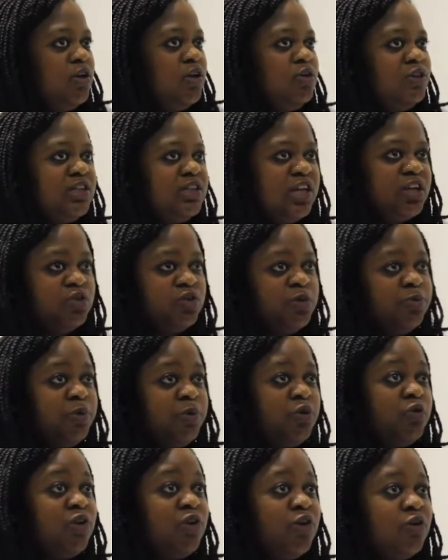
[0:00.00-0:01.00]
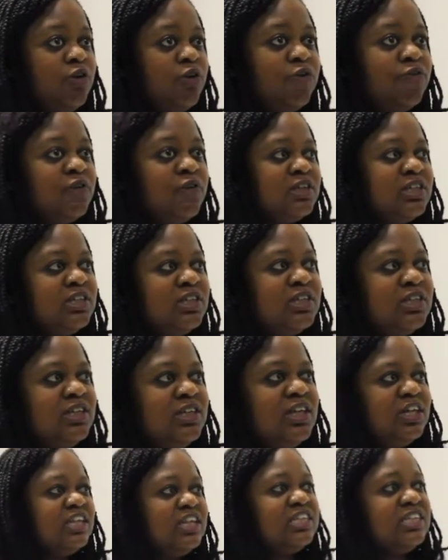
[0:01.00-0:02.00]
You said you're at Bindura
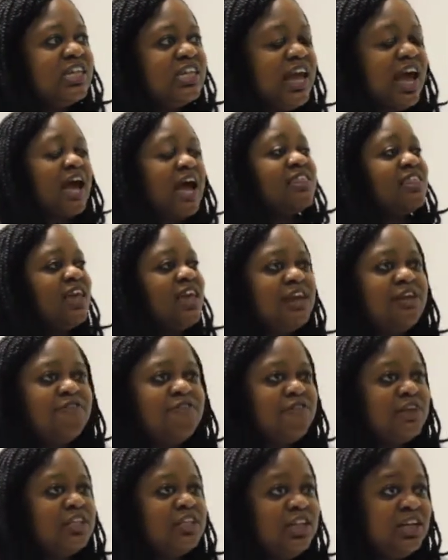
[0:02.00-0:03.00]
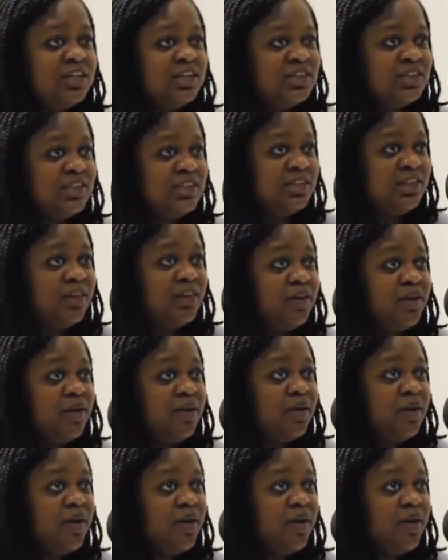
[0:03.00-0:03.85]
University. Are there any facilities there?